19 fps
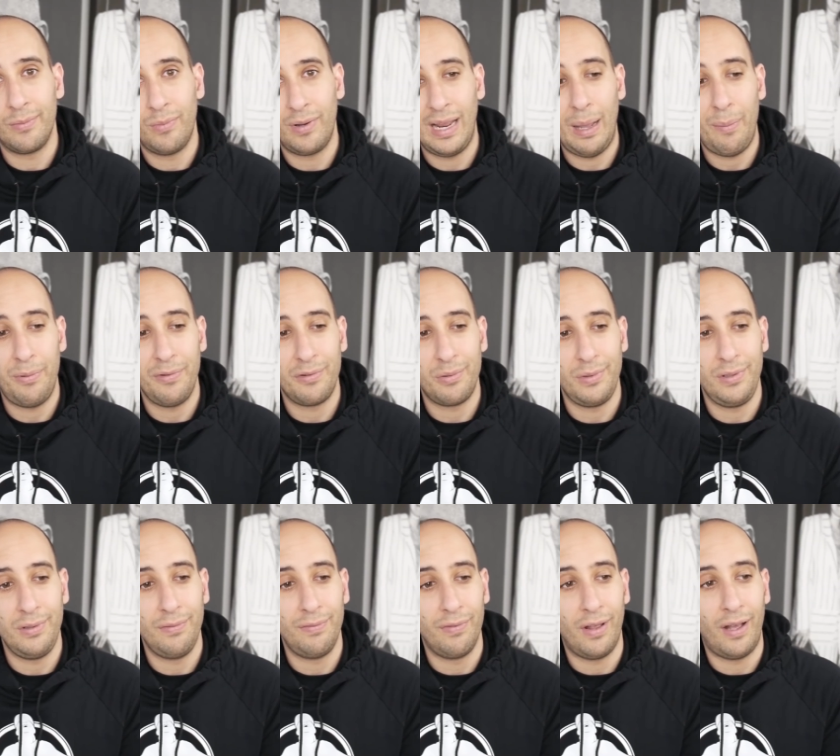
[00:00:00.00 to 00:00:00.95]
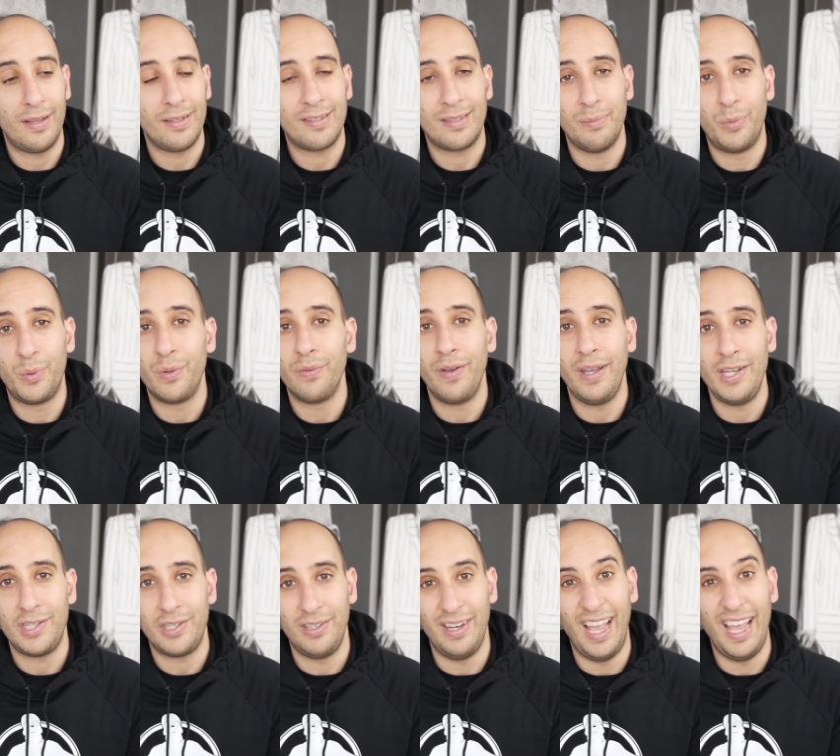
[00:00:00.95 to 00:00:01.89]
What happens when you've lost some
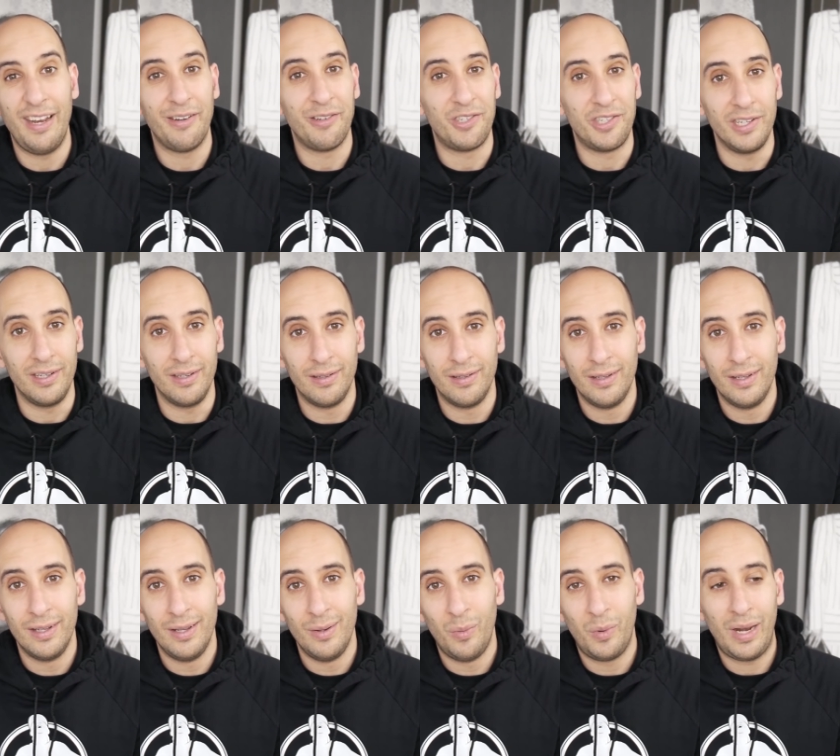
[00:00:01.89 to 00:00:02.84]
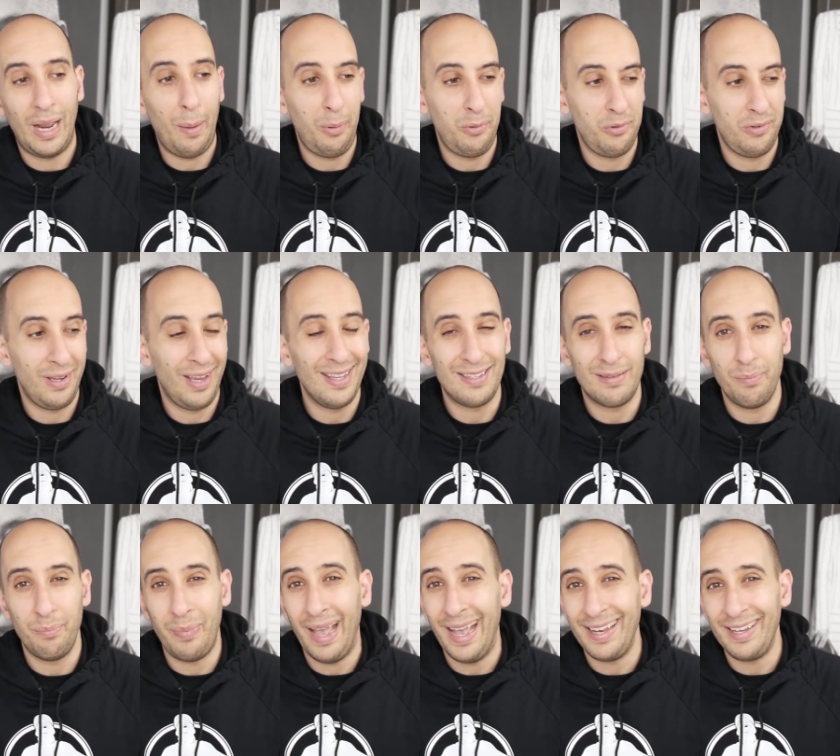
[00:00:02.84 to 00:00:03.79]
motivation, energy? What happens when you get
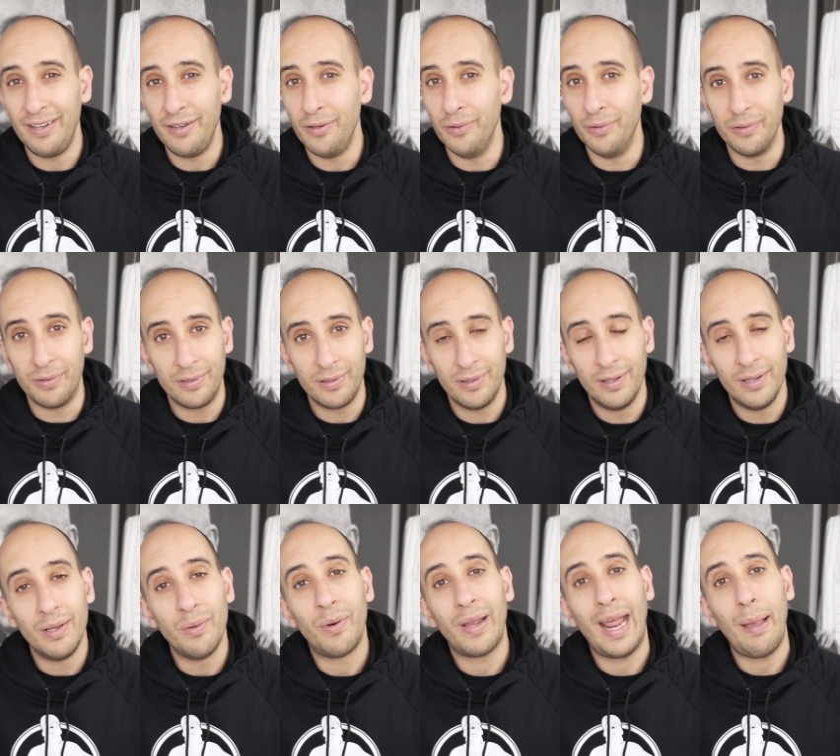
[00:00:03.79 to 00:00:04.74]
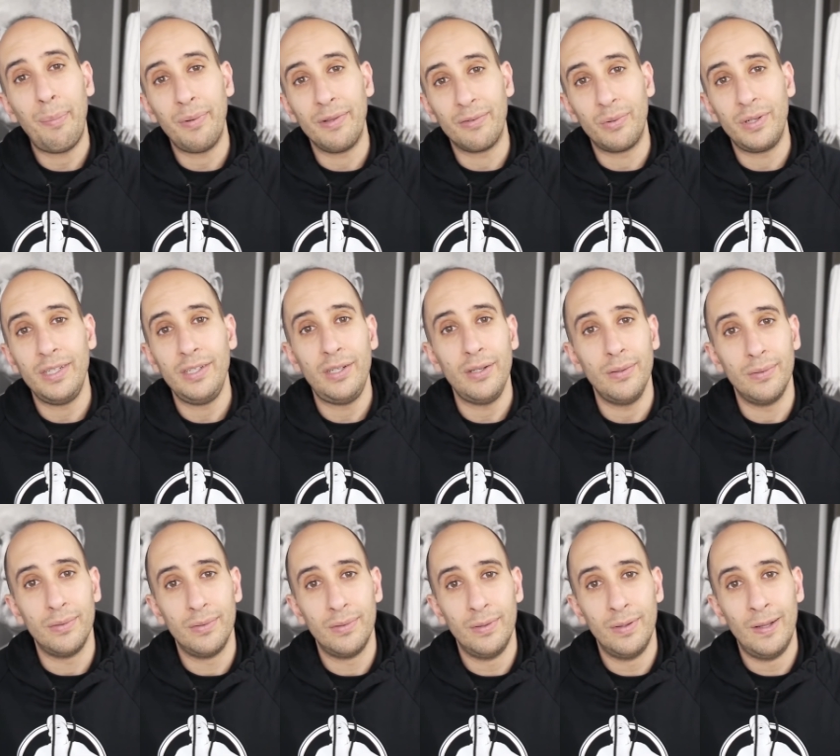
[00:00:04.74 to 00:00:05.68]
some bad news? What happens? What do you do?
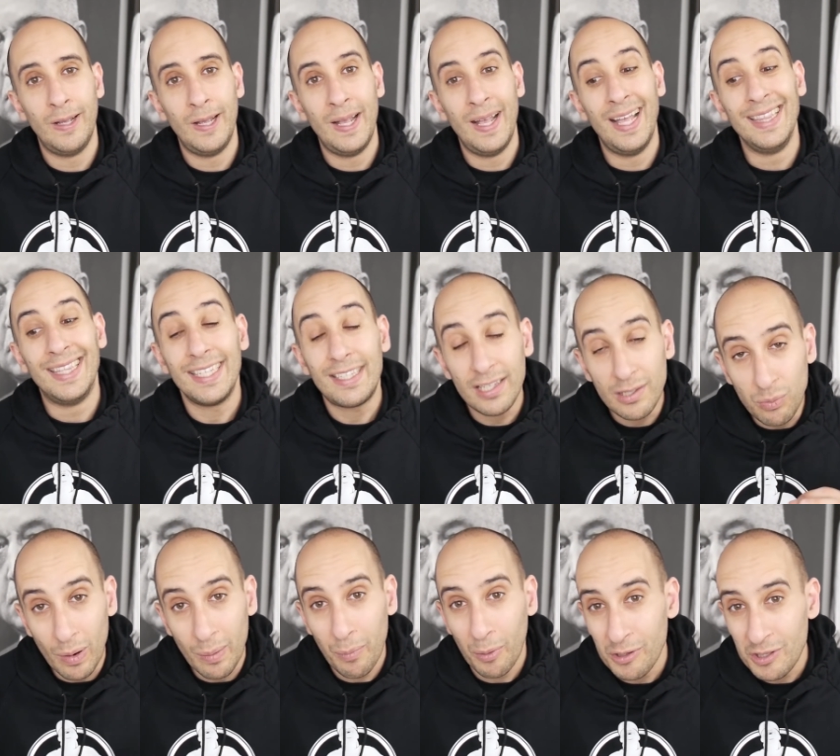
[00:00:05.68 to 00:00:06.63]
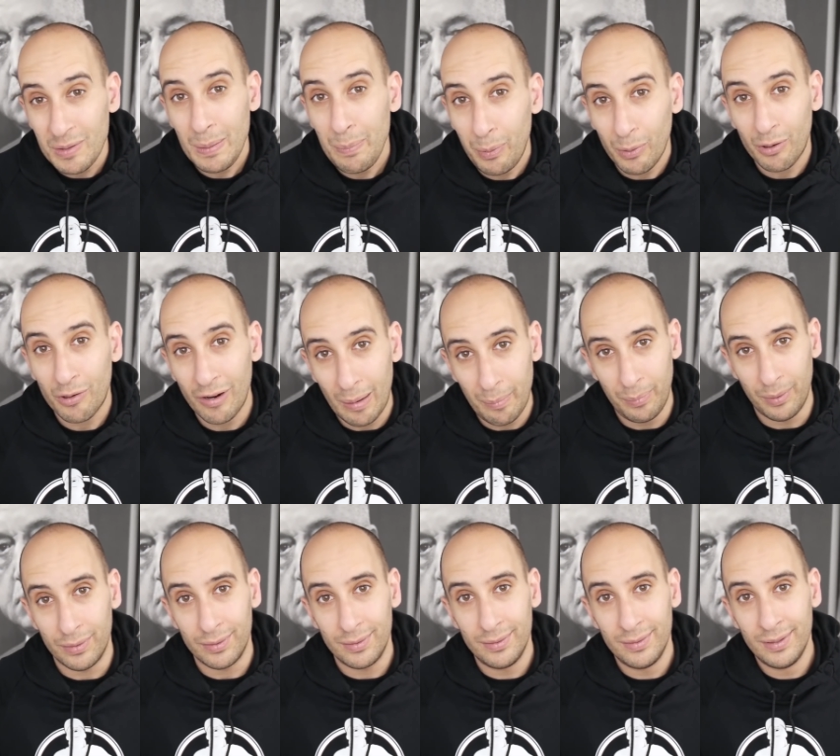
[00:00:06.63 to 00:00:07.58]
This is where most people
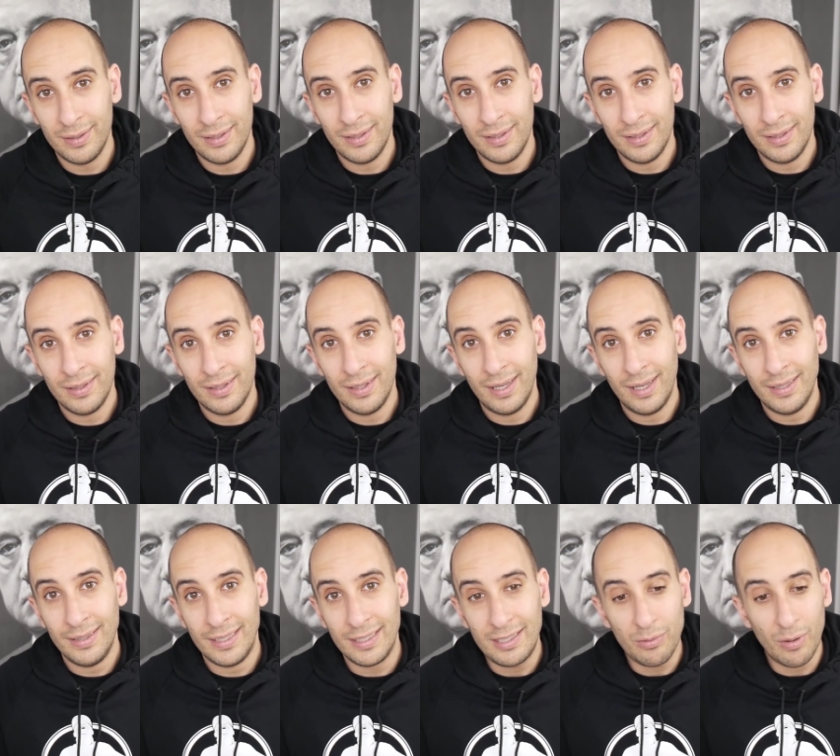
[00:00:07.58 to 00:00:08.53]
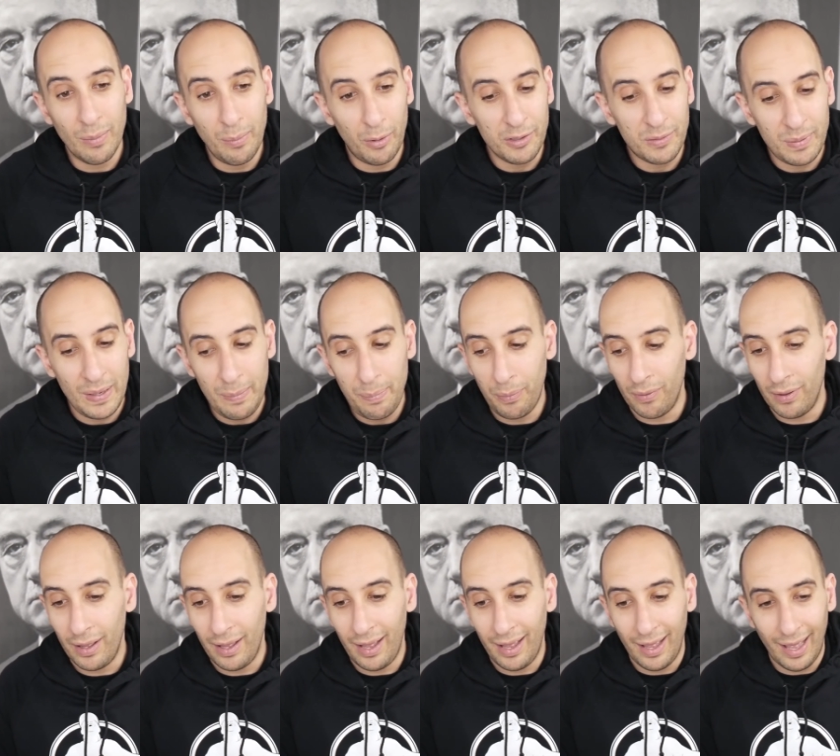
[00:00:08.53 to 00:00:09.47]
crumble. This is where most
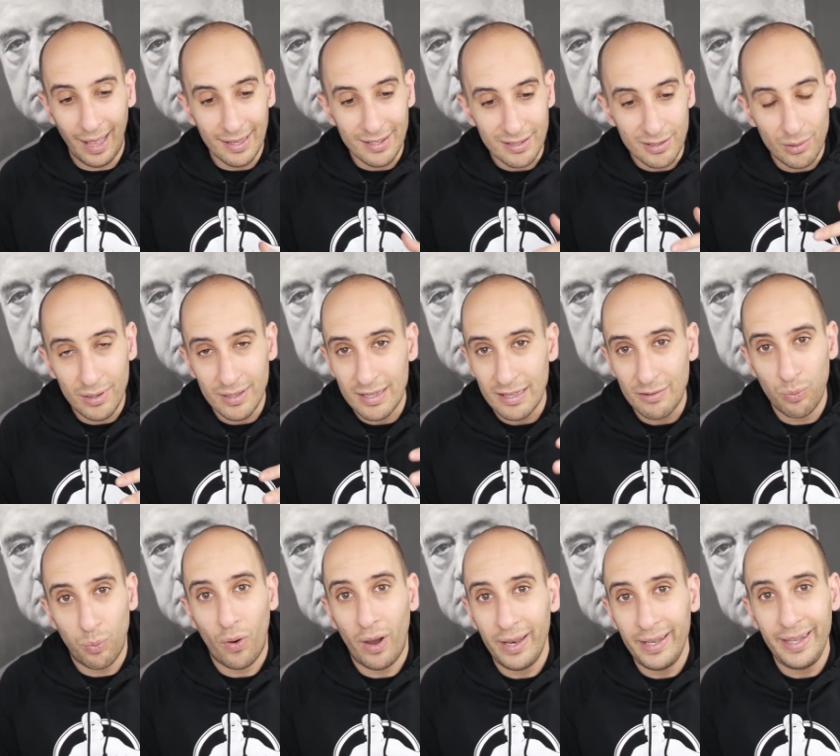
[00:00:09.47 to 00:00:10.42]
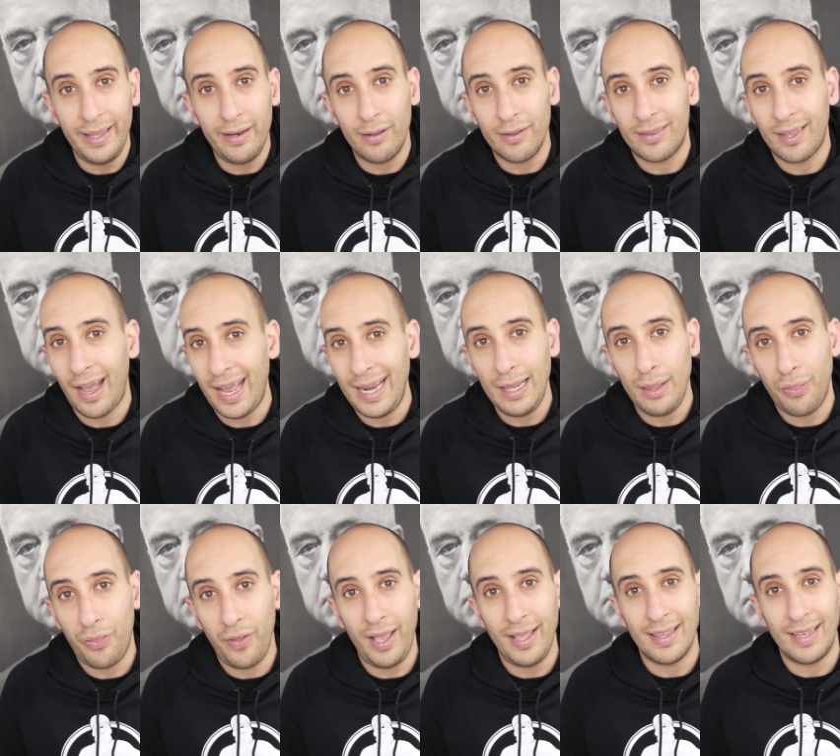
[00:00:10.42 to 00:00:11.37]
people, as soon as there's one little tiny
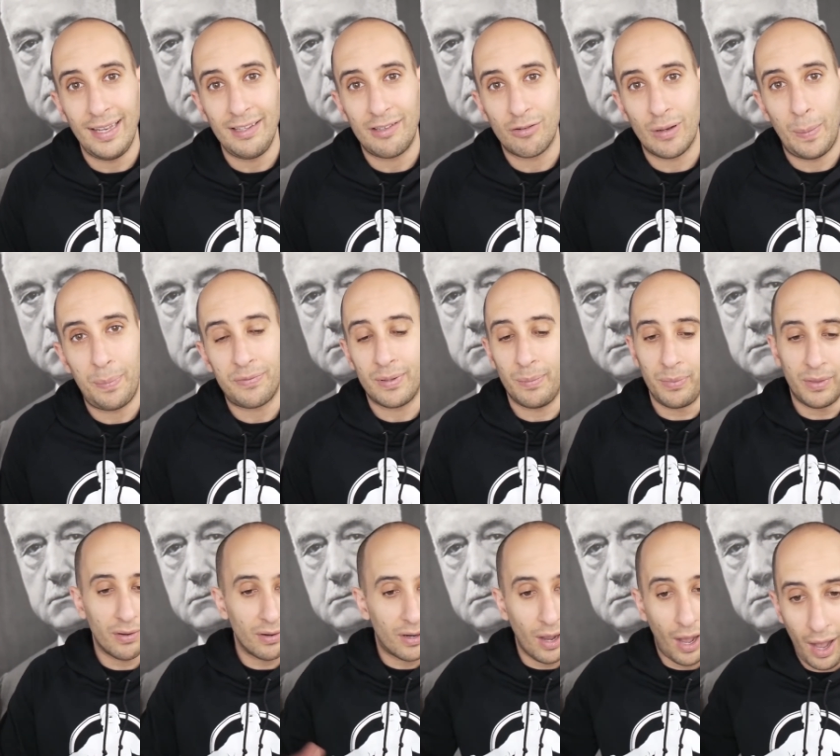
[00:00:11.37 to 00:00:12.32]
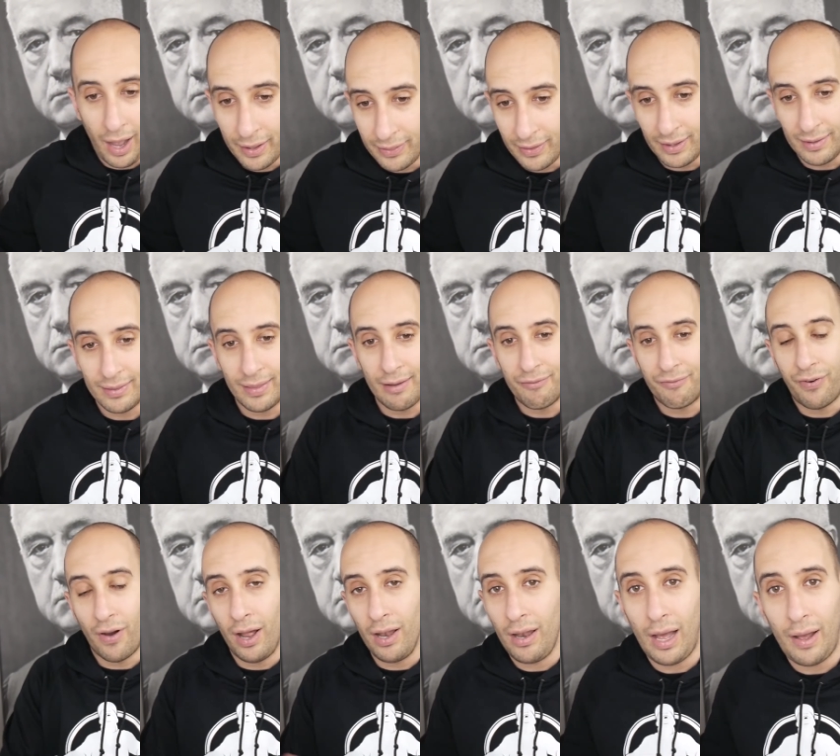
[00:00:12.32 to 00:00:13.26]
thing that interrupts them, they're gone. They, they
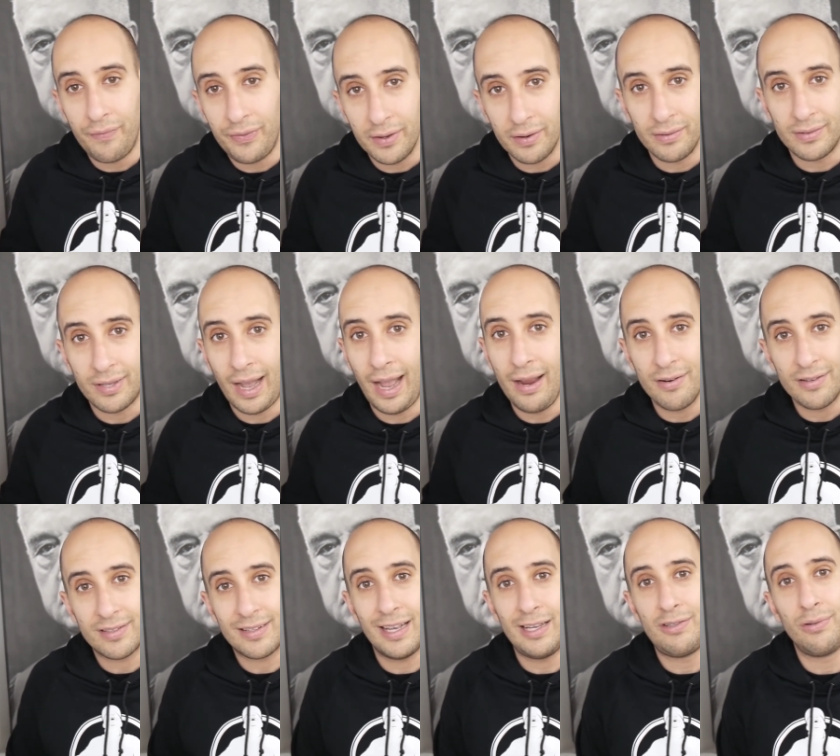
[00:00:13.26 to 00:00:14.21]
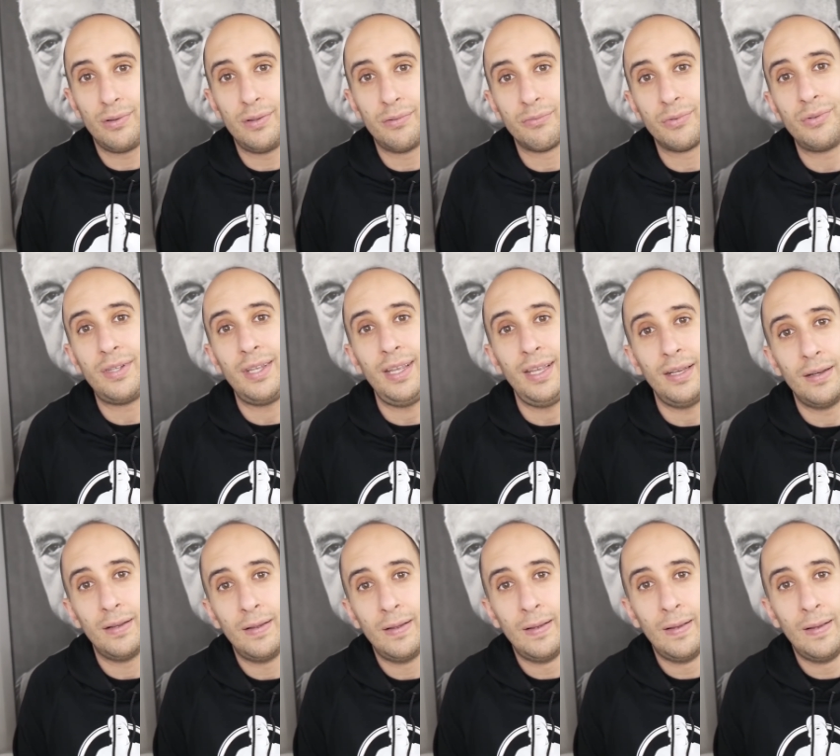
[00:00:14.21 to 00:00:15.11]
fall off their entire schedule and routine.